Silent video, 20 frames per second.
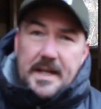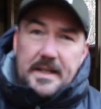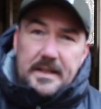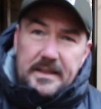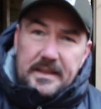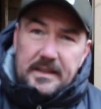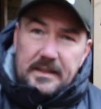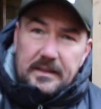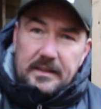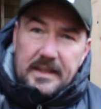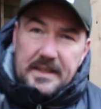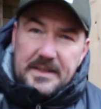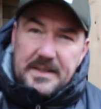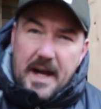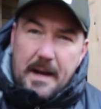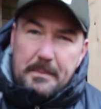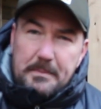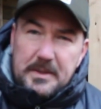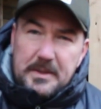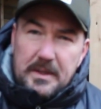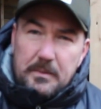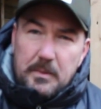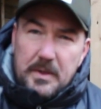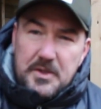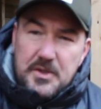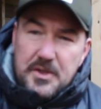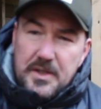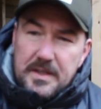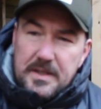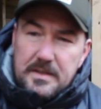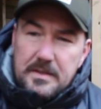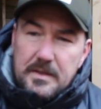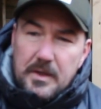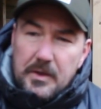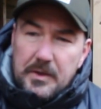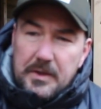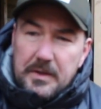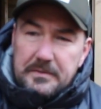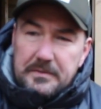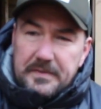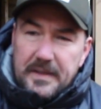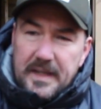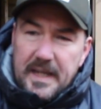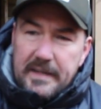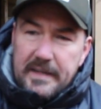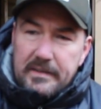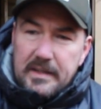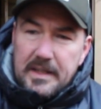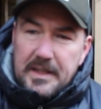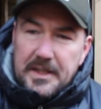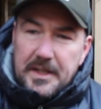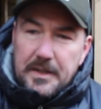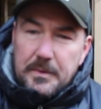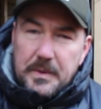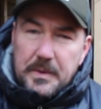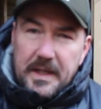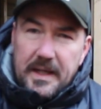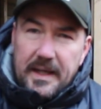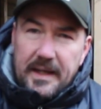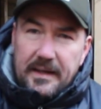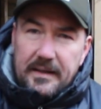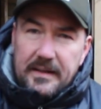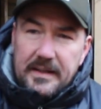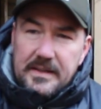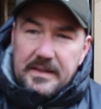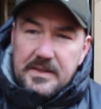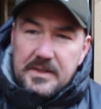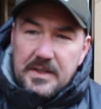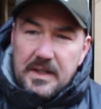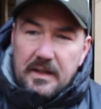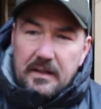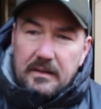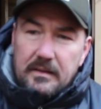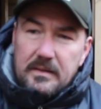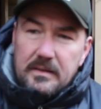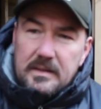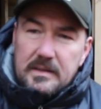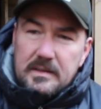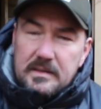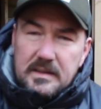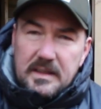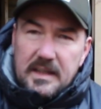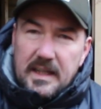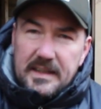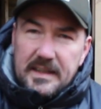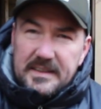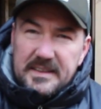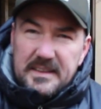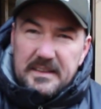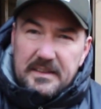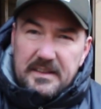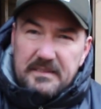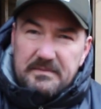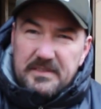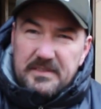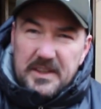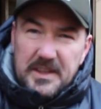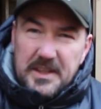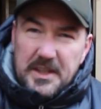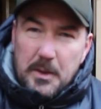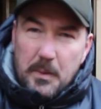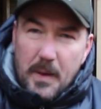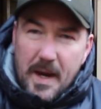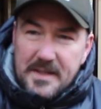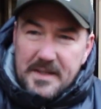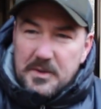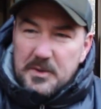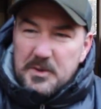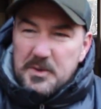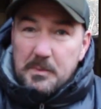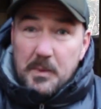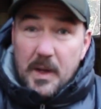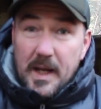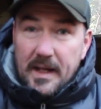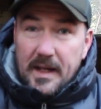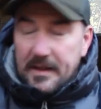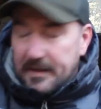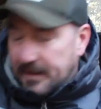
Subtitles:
a little adapter which is no good for here in the UK. It's I don't know, for the US or somewhere like